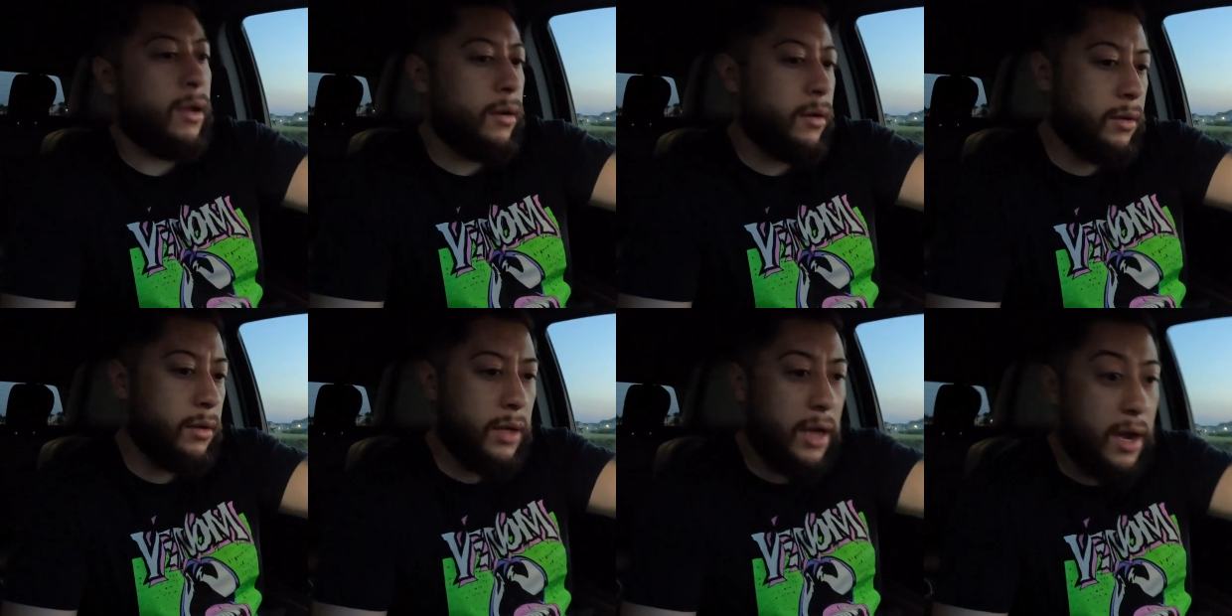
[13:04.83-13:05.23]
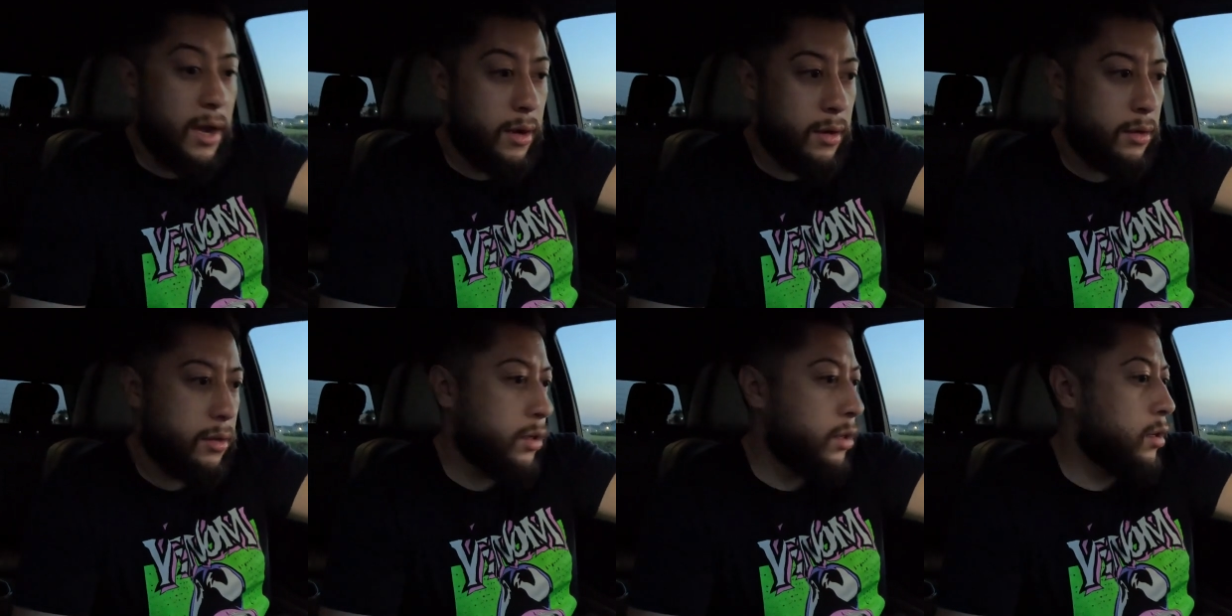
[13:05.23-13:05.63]

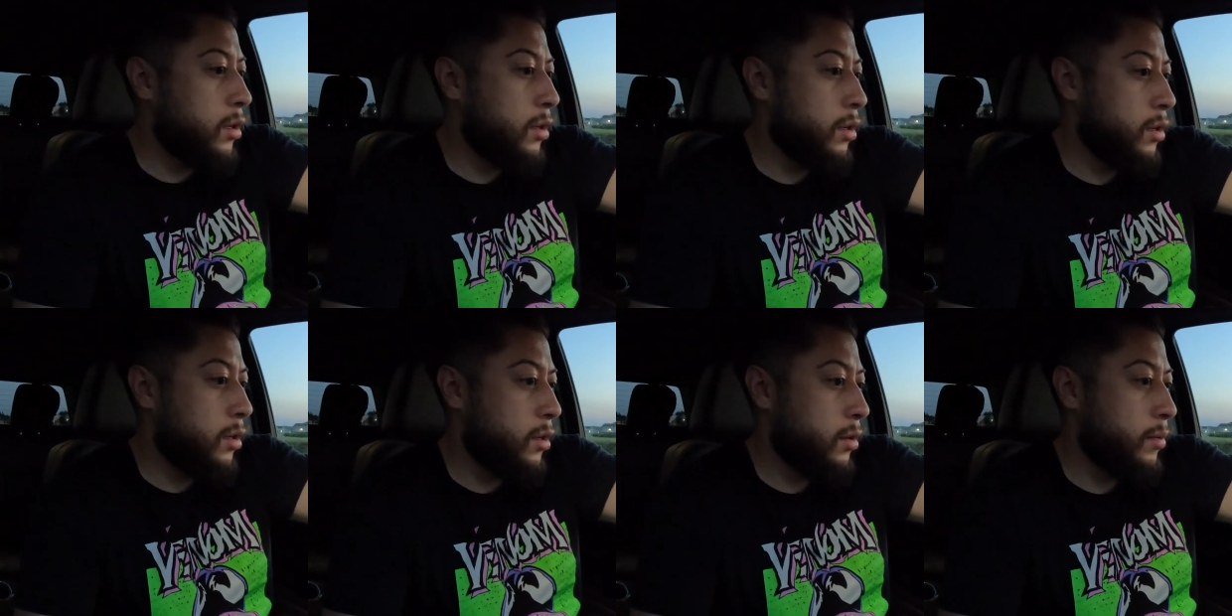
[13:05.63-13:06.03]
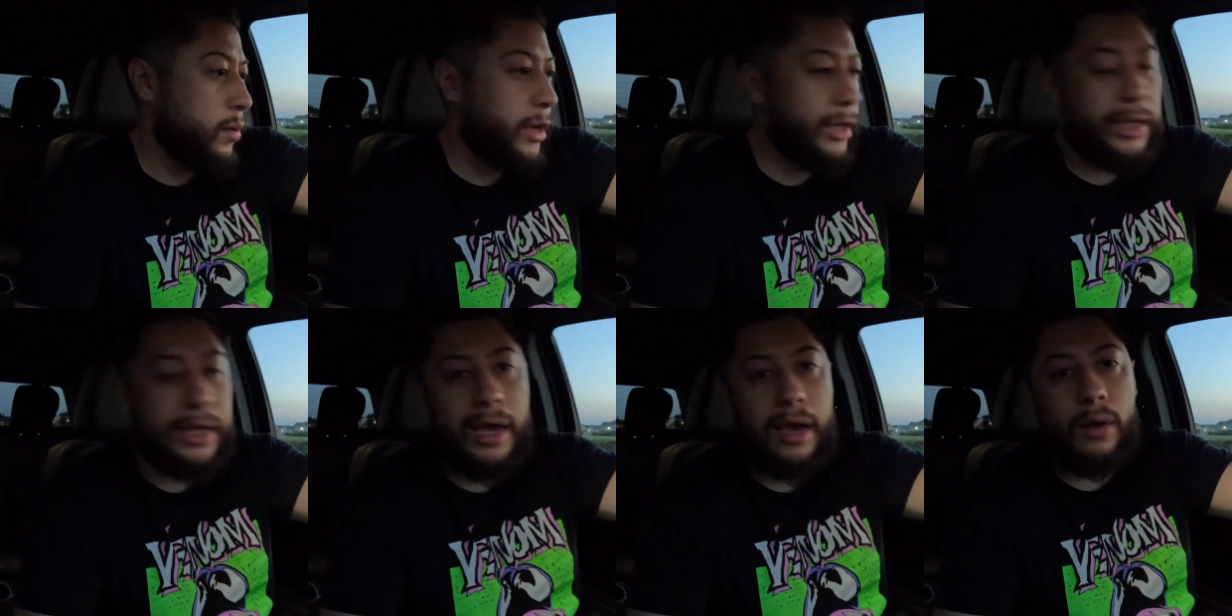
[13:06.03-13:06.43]
yeah,
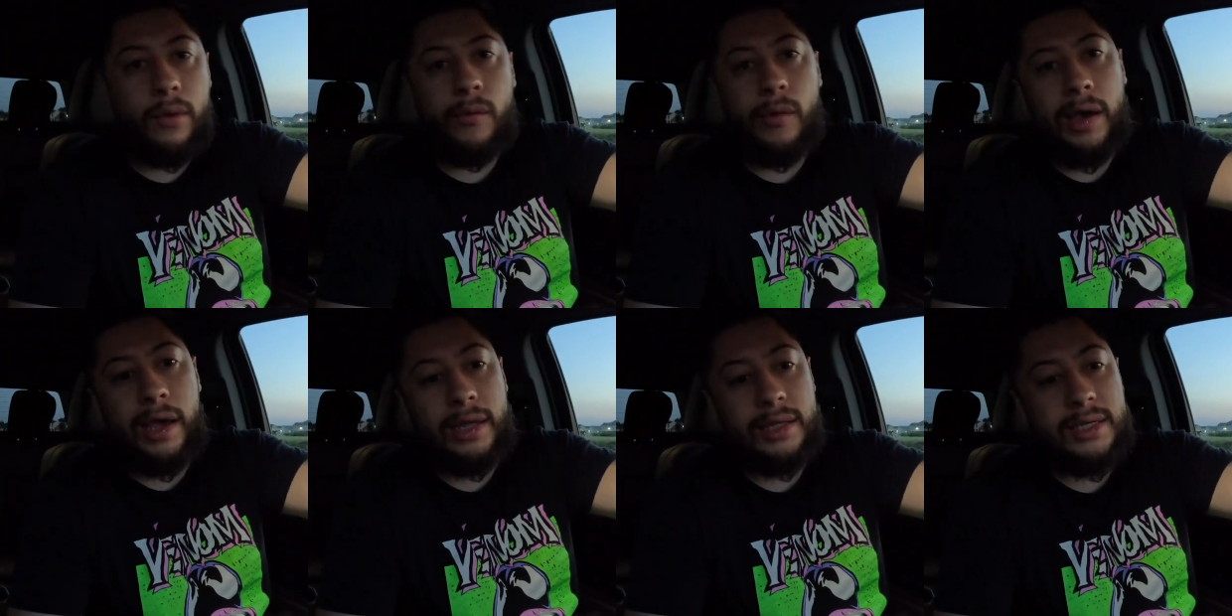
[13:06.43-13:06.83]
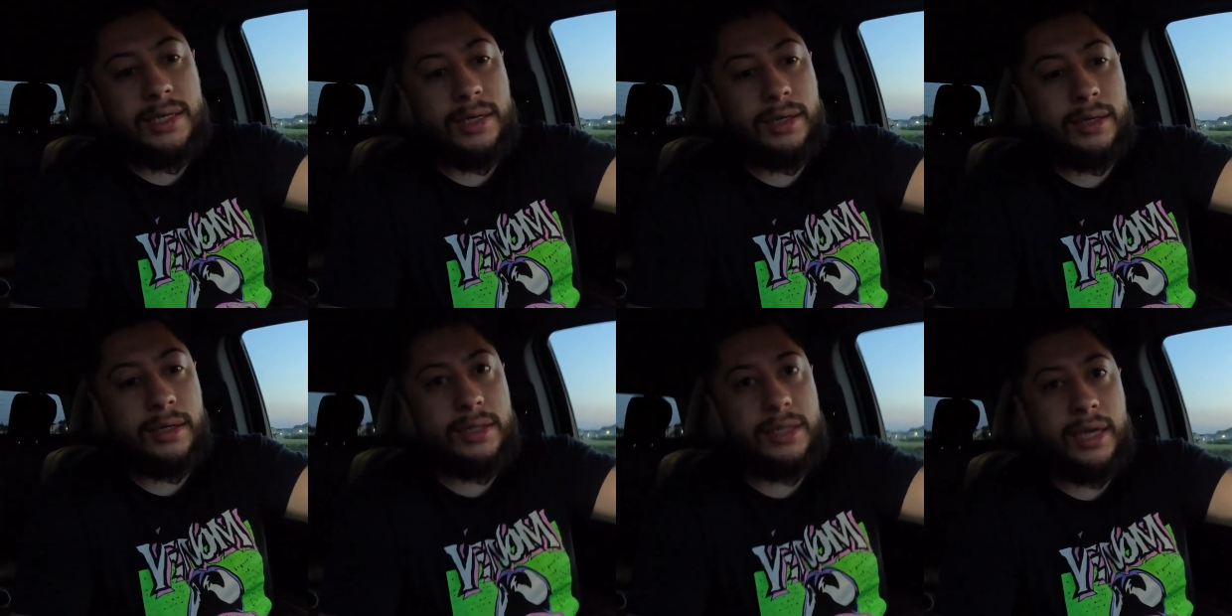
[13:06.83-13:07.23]
I can't wait
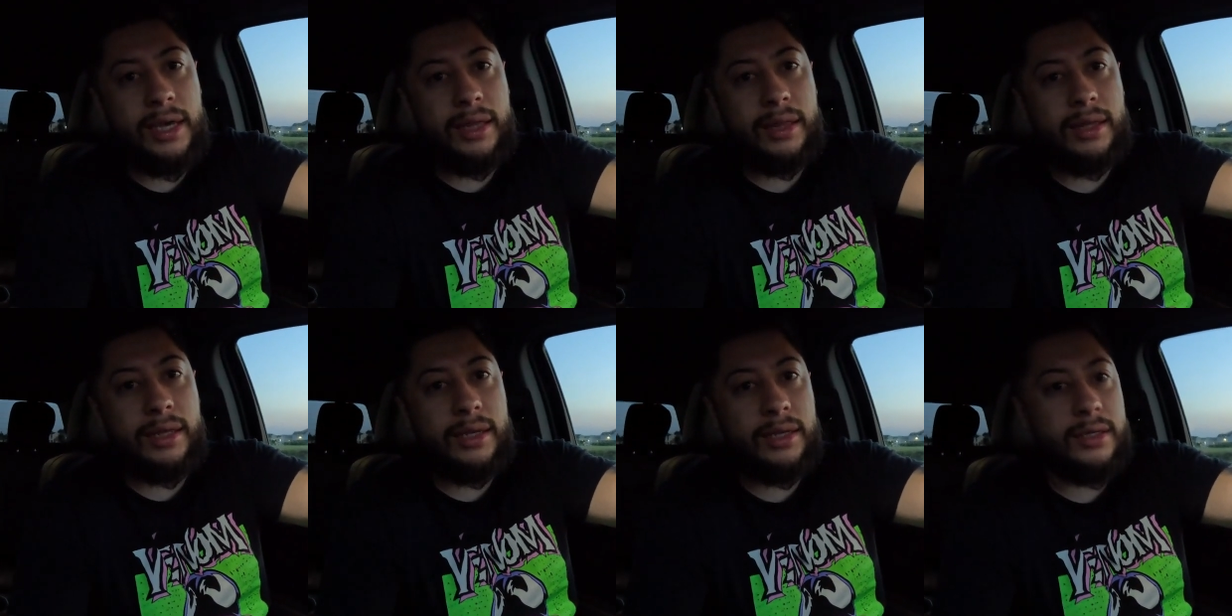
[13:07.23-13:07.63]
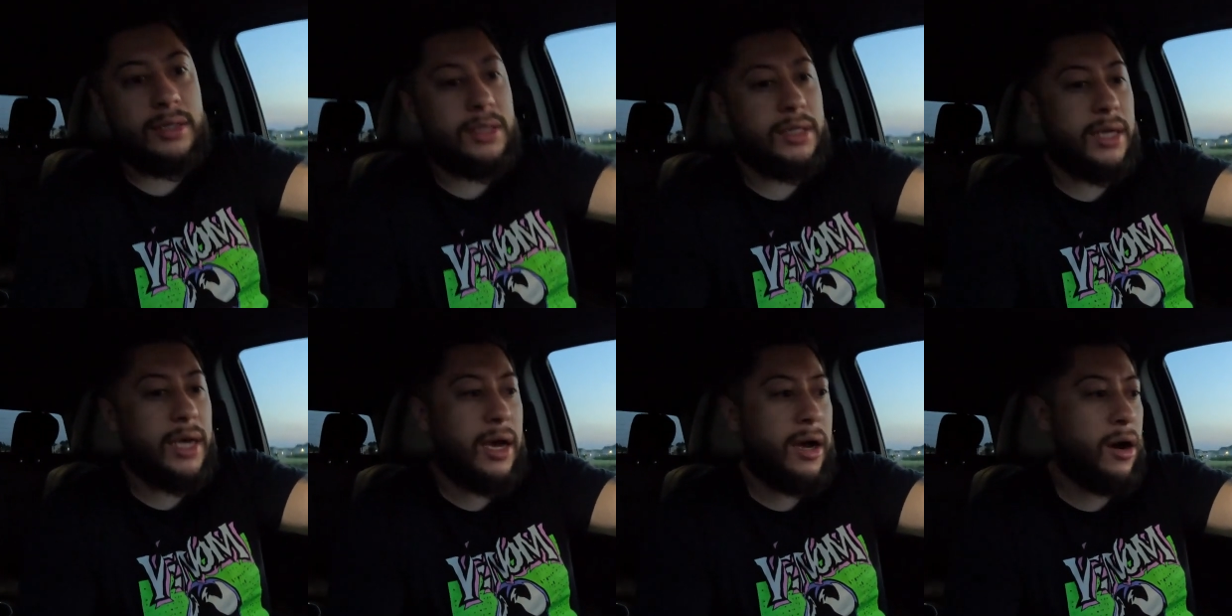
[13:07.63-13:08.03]
to take
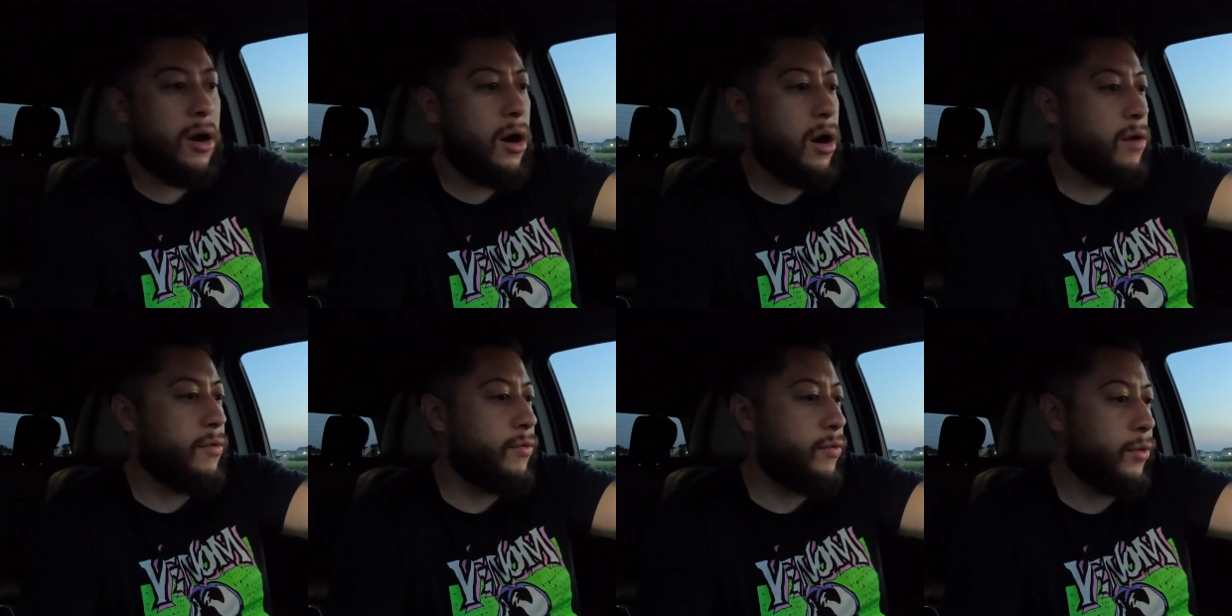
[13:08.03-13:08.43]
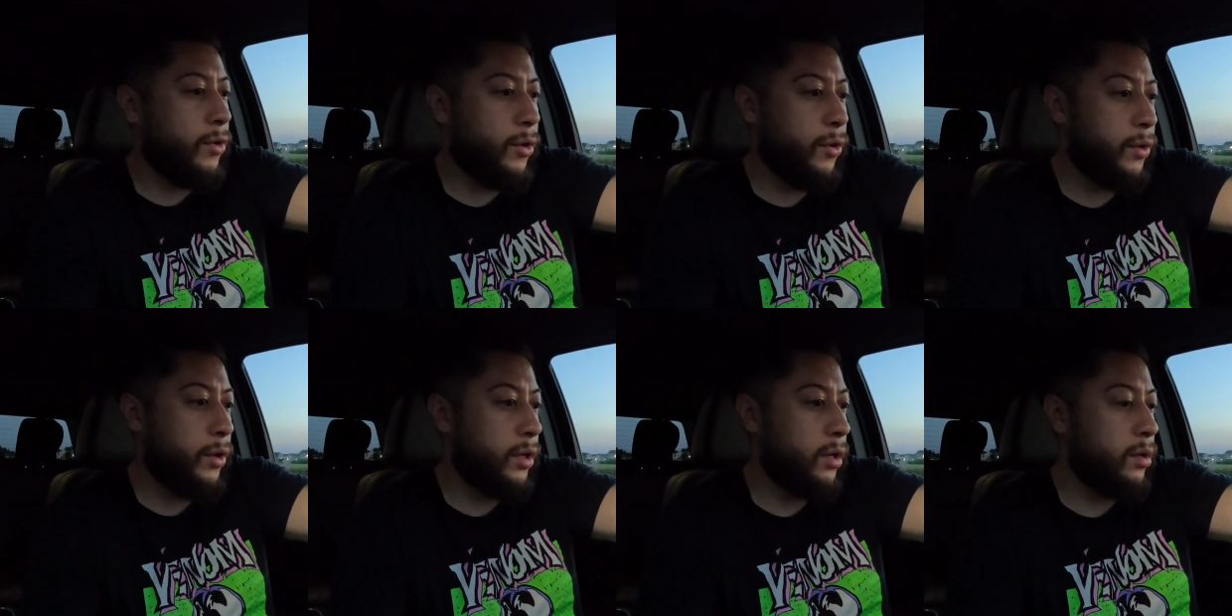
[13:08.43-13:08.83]
this
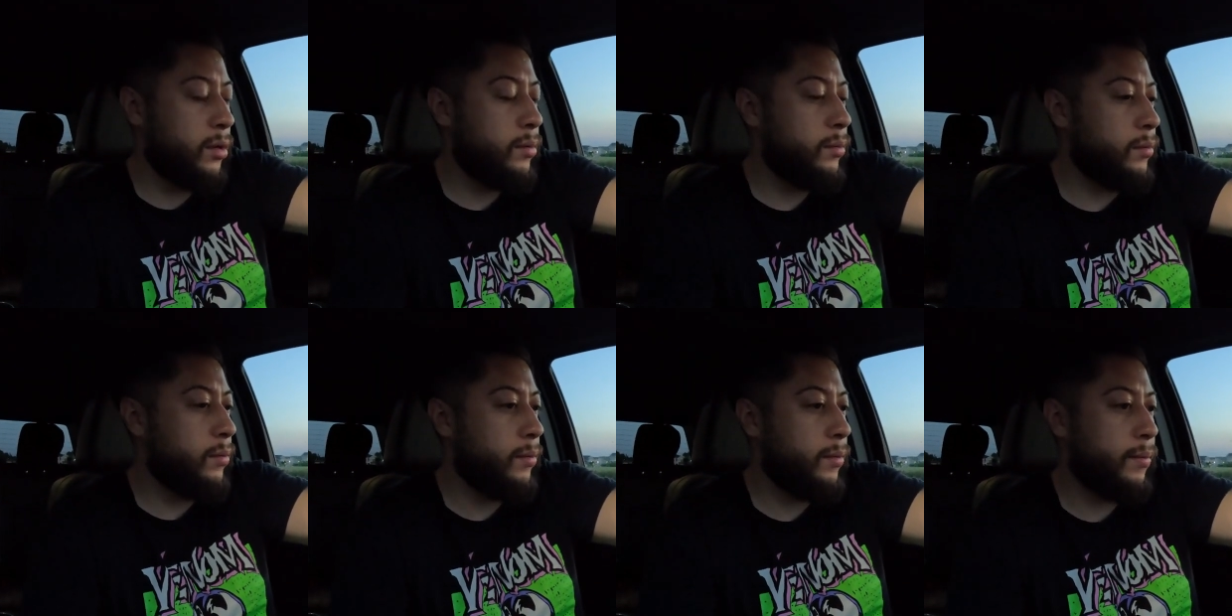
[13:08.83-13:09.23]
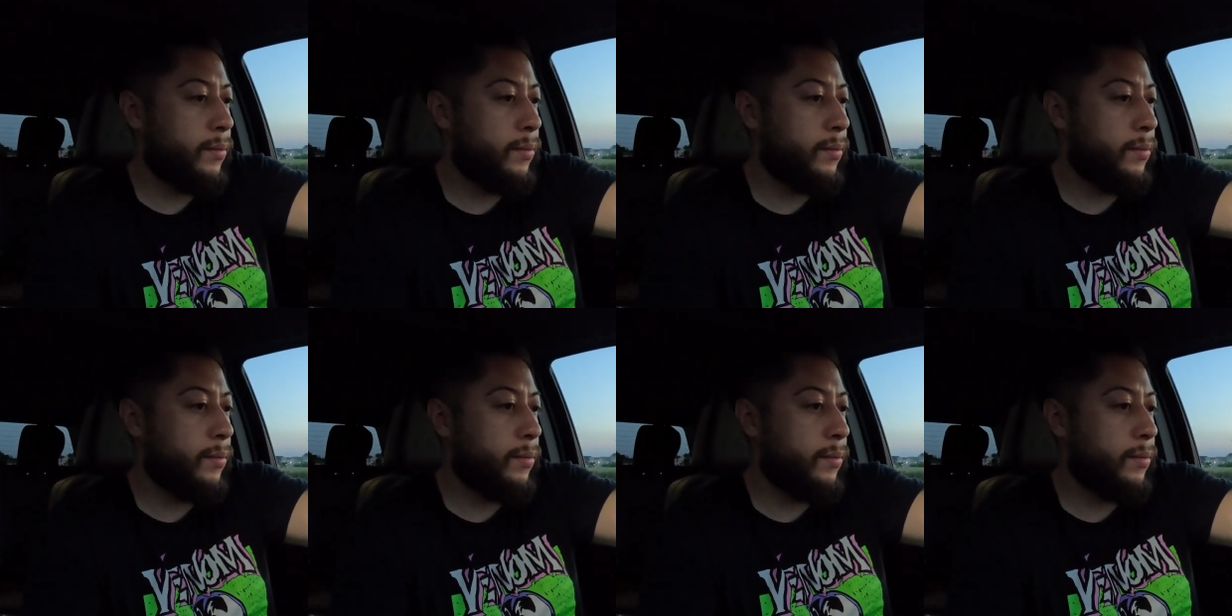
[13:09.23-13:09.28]
off-roading,